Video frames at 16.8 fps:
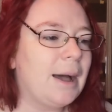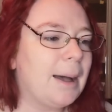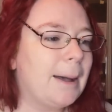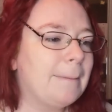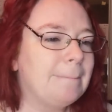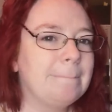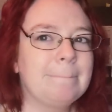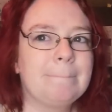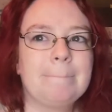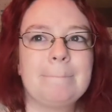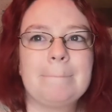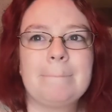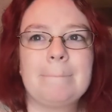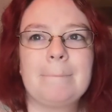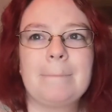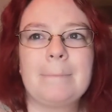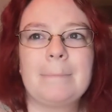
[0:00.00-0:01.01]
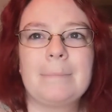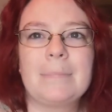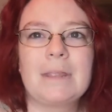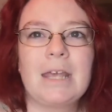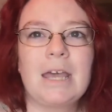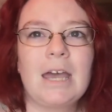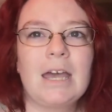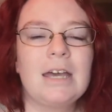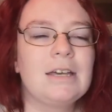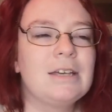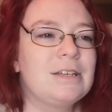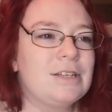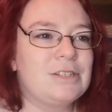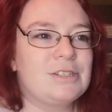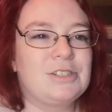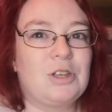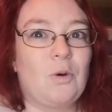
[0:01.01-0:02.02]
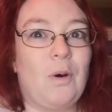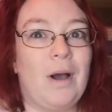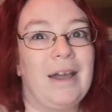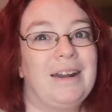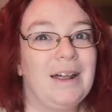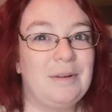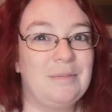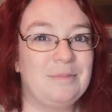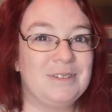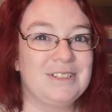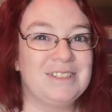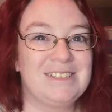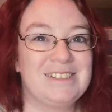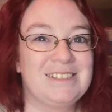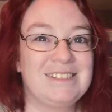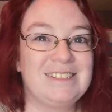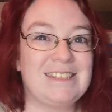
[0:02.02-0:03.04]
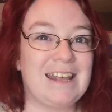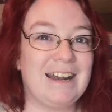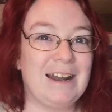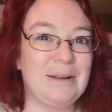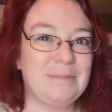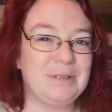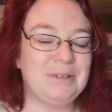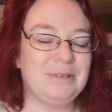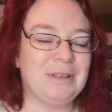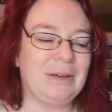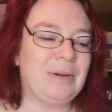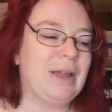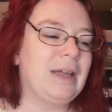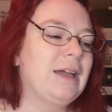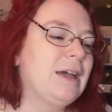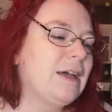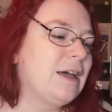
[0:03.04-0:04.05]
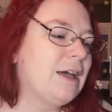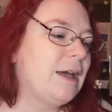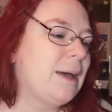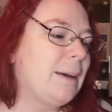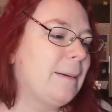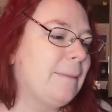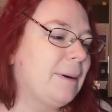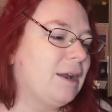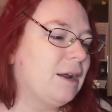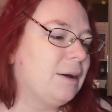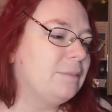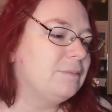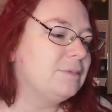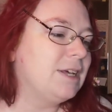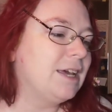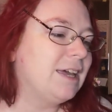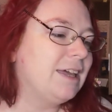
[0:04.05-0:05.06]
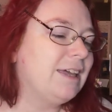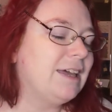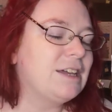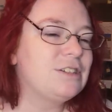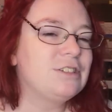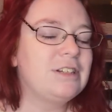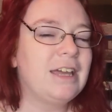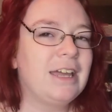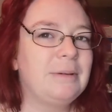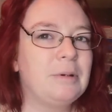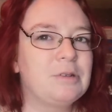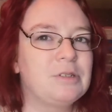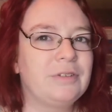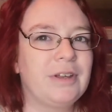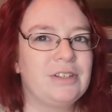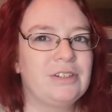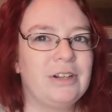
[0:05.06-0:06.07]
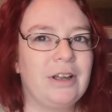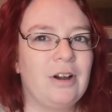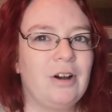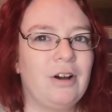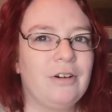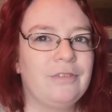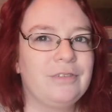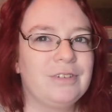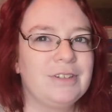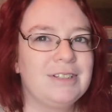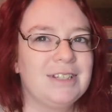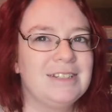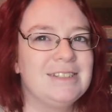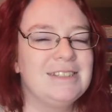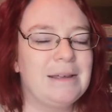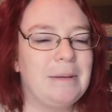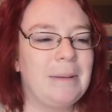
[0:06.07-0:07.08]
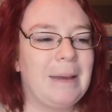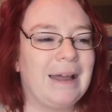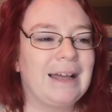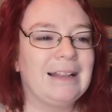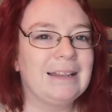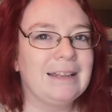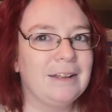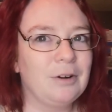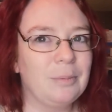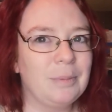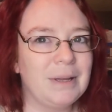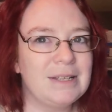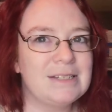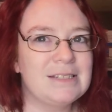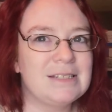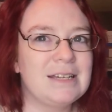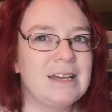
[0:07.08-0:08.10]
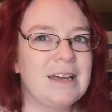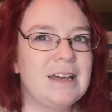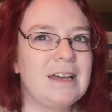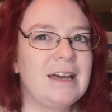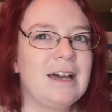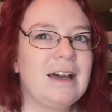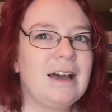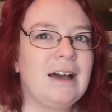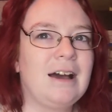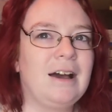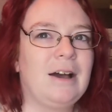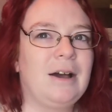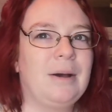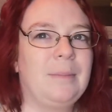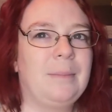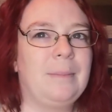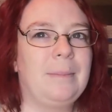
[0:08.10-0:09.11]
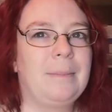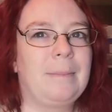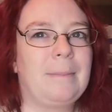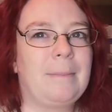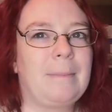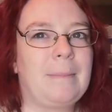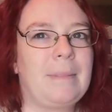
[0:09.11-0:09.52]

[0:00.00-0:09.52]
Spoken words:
So why not just set it up to do it that way? But taking most of yesterday off did set me back a little bit. But I'm